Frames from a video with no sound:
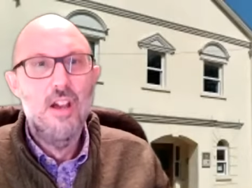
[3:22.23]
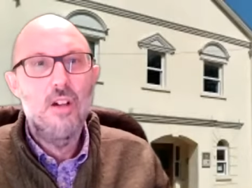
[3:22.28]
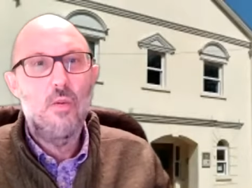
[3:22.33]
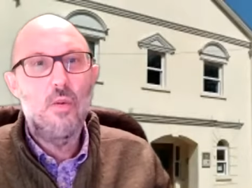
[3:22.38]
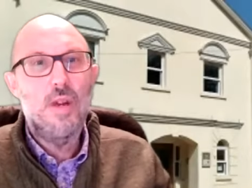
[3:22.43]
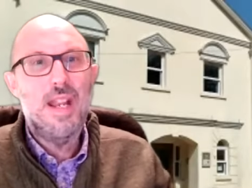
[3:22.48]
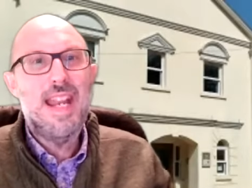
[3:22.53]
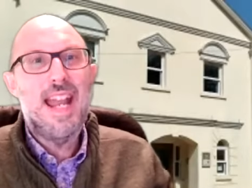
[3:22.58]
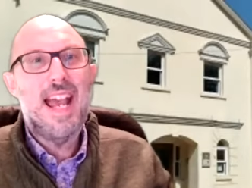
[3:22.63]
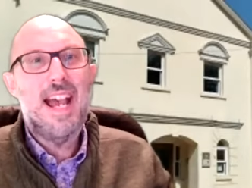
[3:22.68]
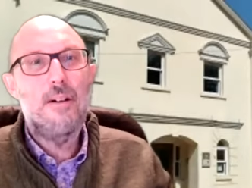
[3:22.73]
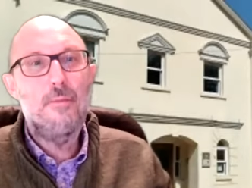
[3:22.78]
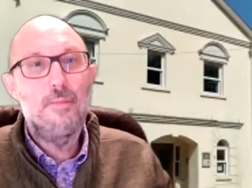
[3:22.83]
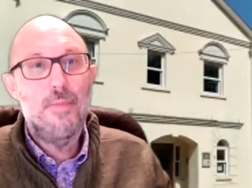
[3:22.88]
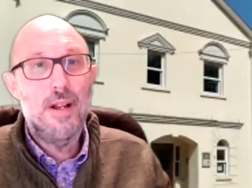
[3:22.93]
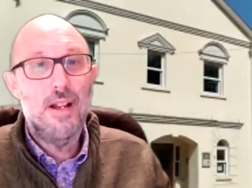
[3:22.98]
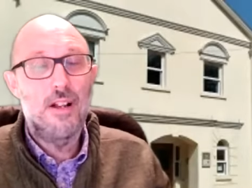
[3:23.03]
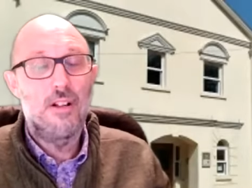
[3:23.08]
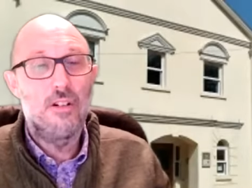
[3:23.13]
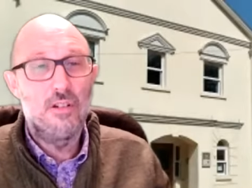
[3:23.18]
We now
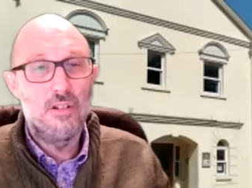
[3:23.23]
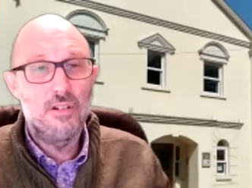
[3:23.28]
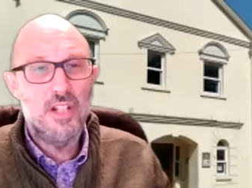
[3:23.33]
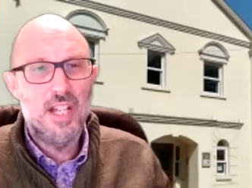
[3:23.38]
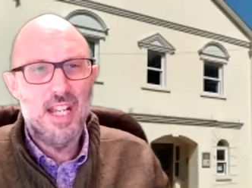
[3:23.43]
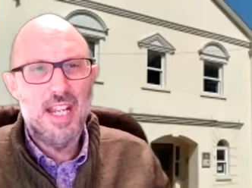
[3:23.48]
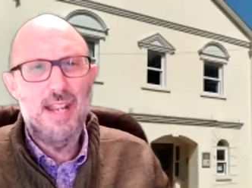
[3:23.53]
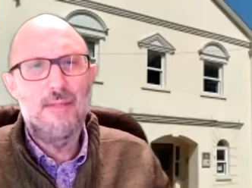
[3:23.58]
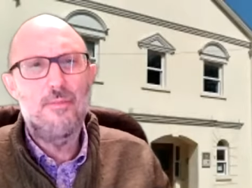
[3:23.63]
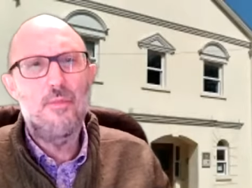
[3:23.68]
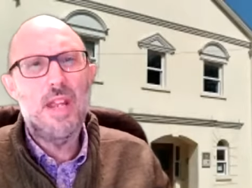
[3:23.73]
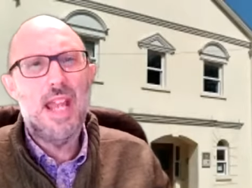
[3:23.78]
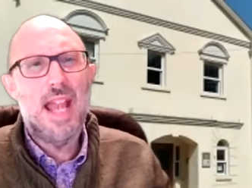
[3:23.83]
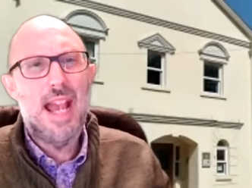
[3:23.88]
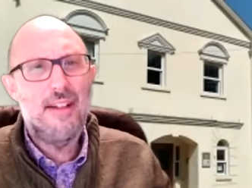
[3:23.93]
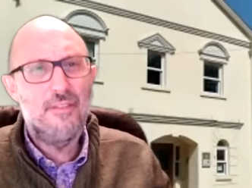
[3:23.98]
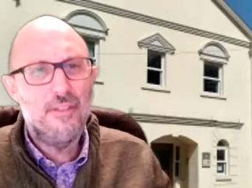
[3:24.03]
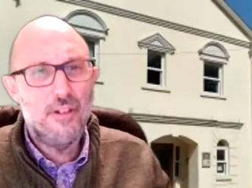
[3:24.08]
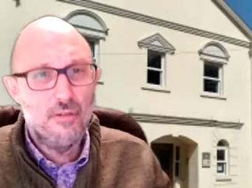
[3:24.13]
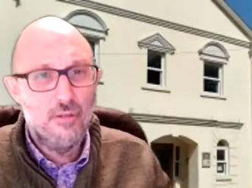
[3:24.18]
belong to him. We
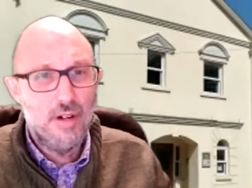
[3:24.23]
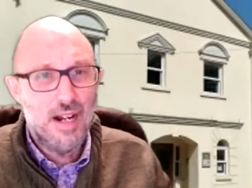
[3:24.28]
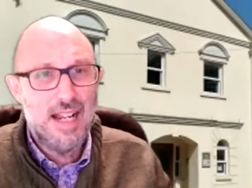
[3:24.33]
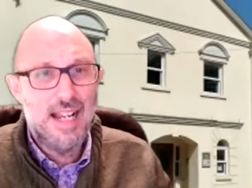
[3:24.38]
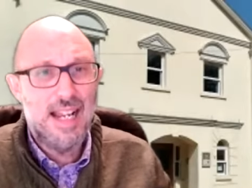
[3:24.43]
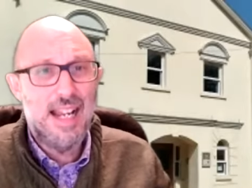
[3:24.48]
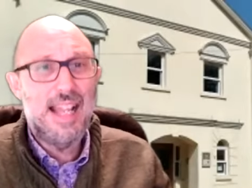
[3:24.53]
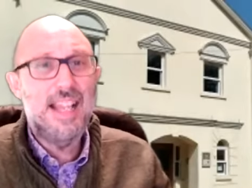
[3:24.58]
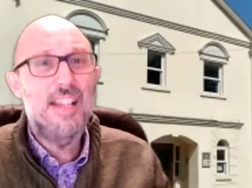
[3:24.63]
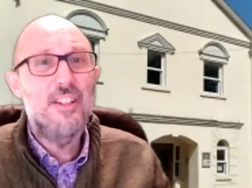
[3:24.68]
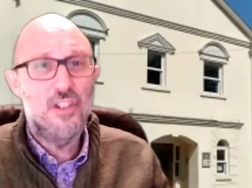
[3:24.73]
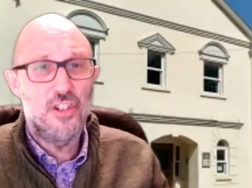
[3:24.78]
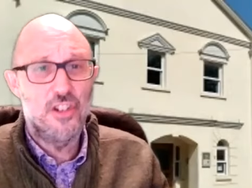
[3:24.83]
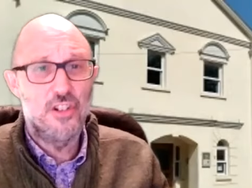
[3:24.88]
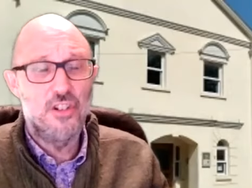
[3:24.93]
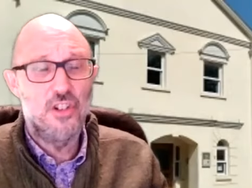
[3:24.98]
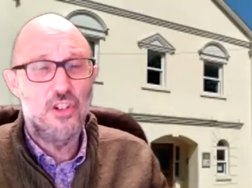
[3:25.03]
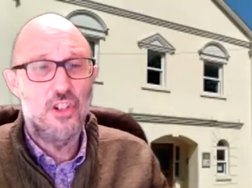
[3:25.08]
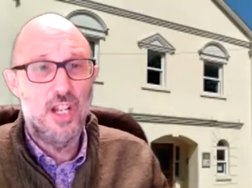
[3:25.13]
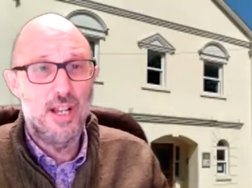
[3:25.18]
have a
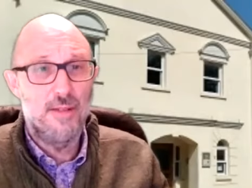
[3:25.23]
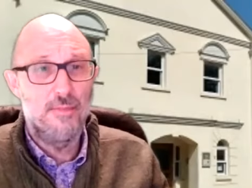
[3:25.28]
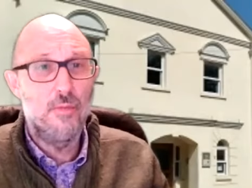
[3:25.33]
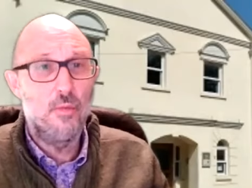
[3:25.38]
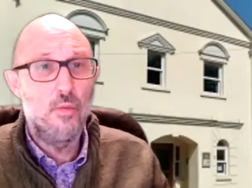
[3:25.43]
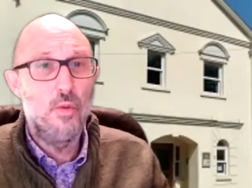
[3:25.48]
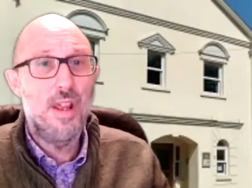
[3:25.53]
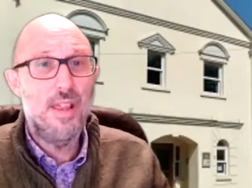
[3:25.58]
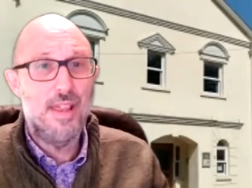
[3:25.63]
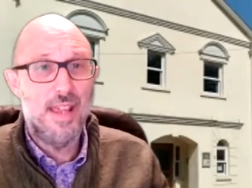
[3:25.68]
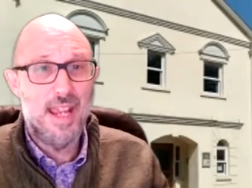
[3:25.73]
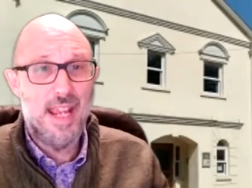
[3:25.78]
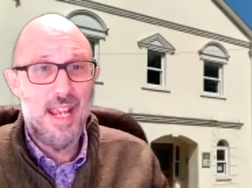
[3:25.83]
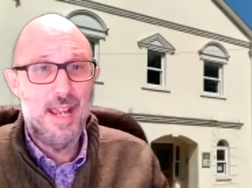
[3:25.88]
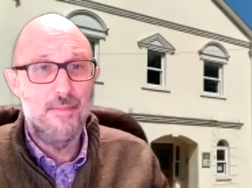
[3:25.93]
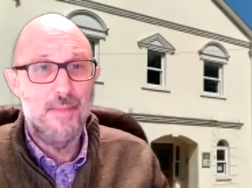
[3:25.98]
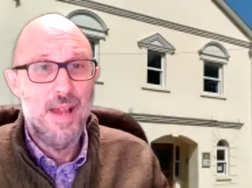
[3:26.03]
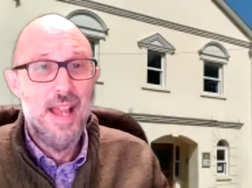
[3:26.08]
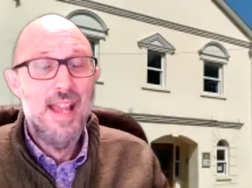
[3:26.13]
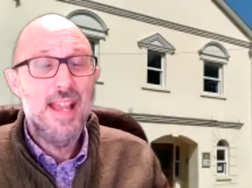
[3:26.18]
relationship with
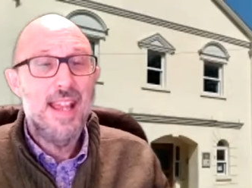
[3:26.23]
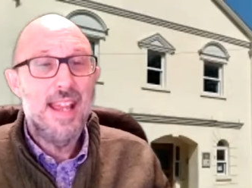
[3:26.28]
him.